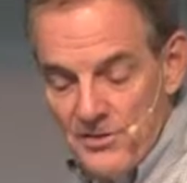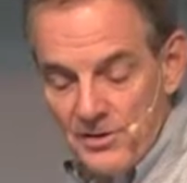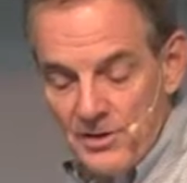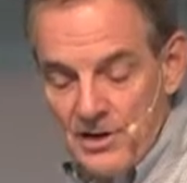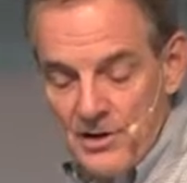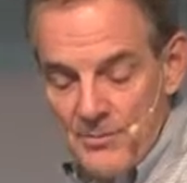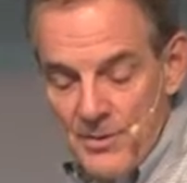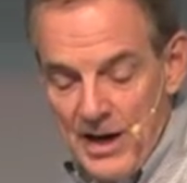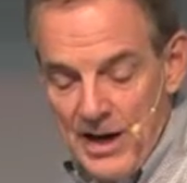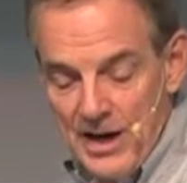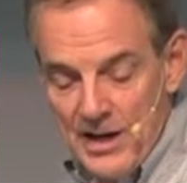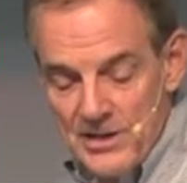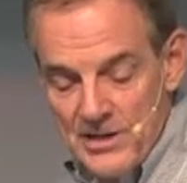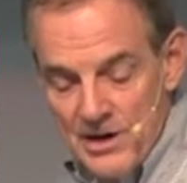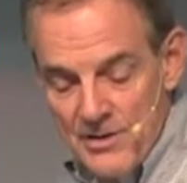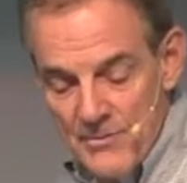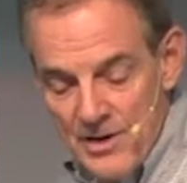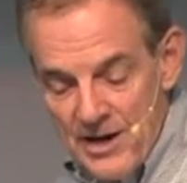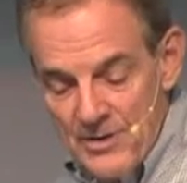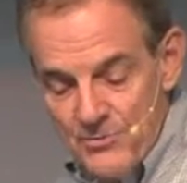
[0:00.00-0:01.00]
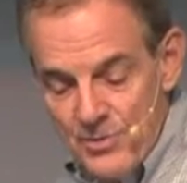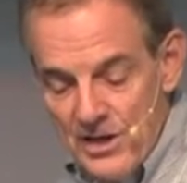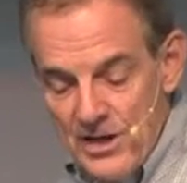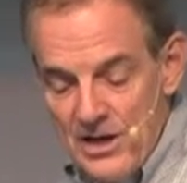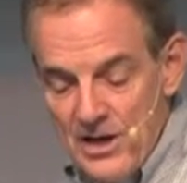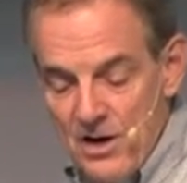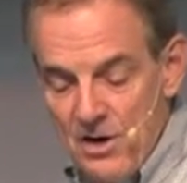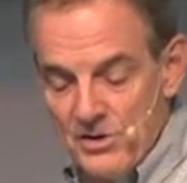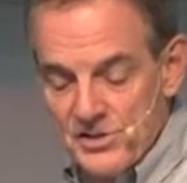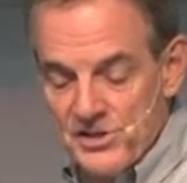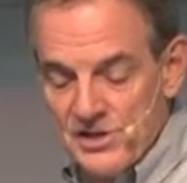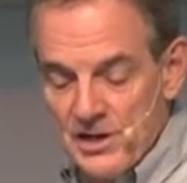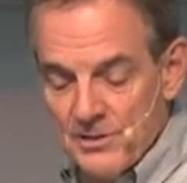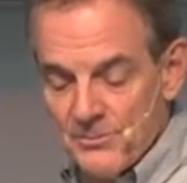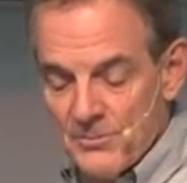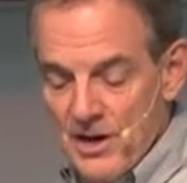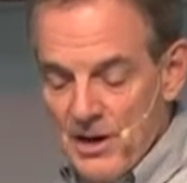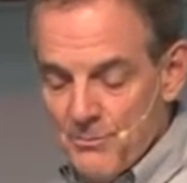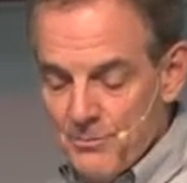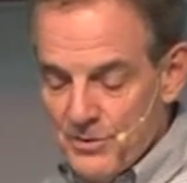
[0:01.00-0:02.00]
other command there may be are
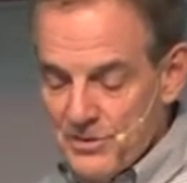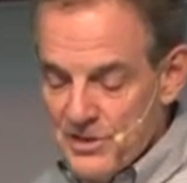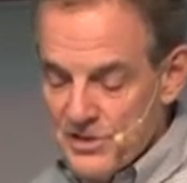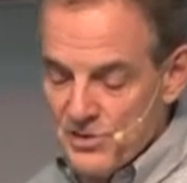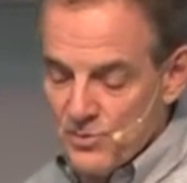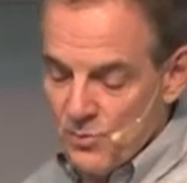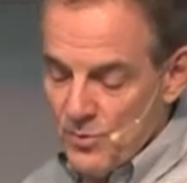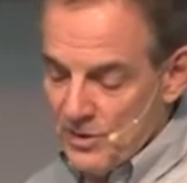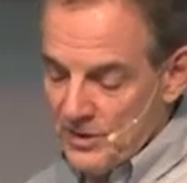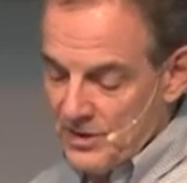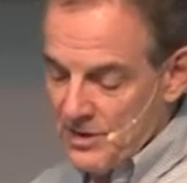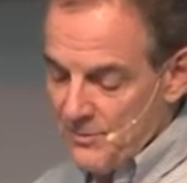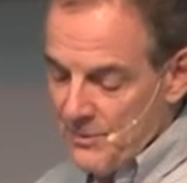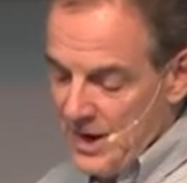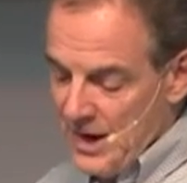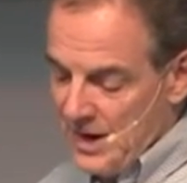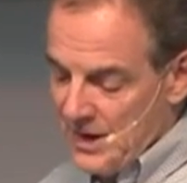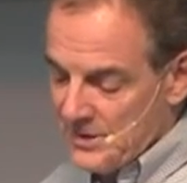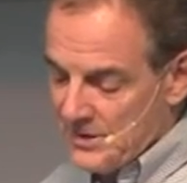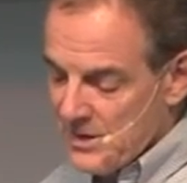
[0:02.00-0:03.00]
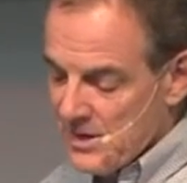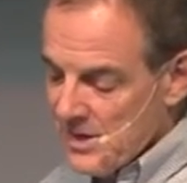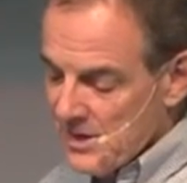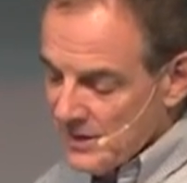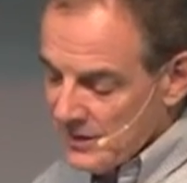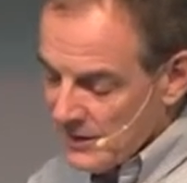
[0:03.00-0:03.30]
summed up in this one command